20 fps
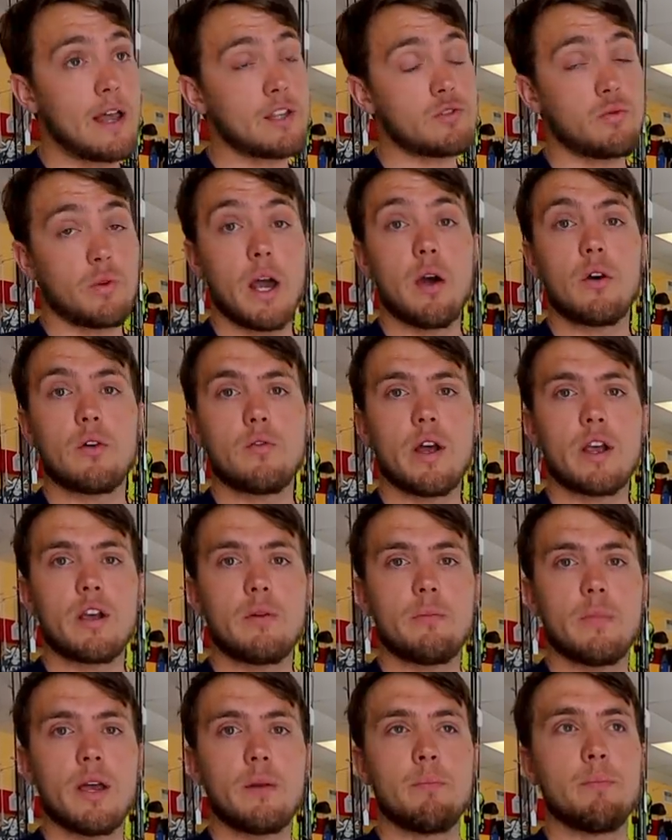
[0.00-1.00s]
That's what I would
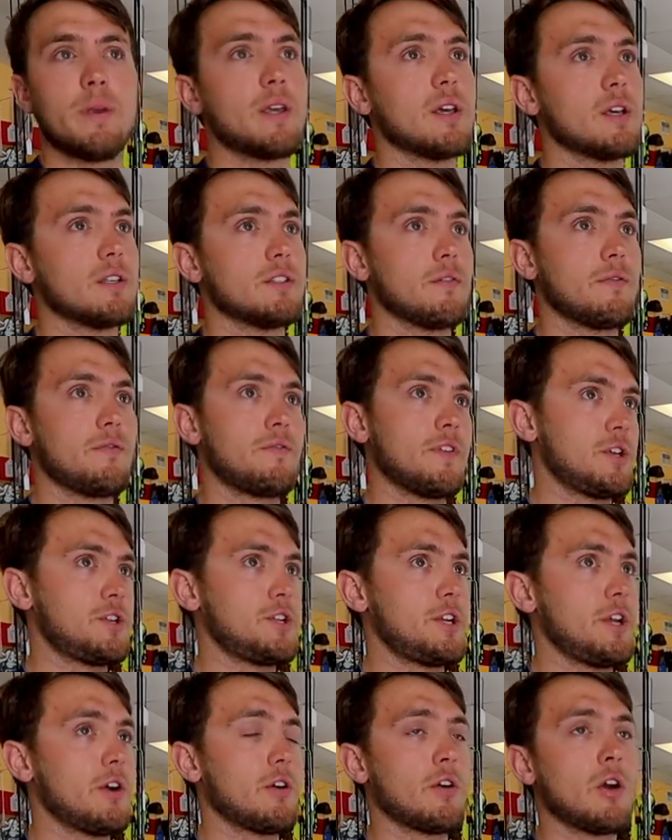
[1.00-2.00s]
recommend because the
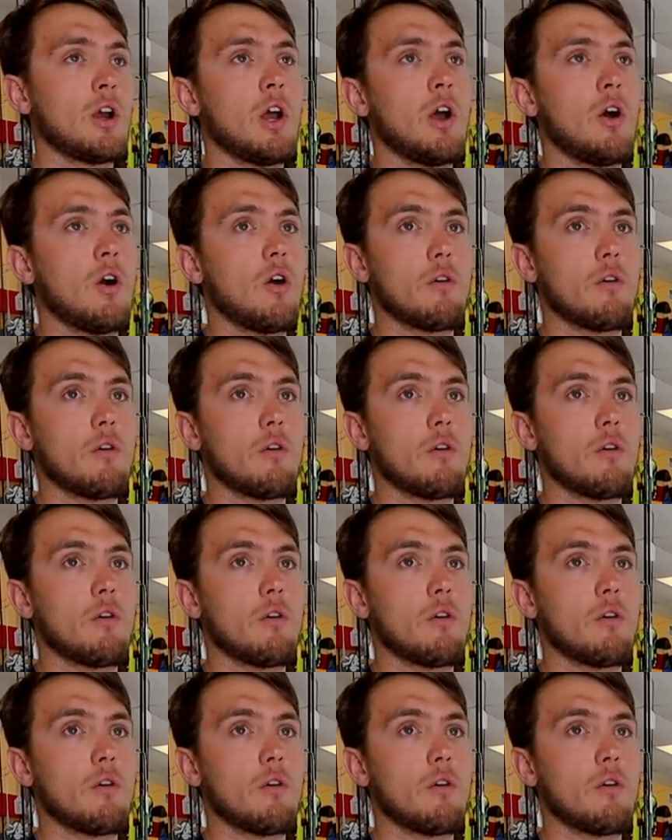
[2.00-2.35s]
fish here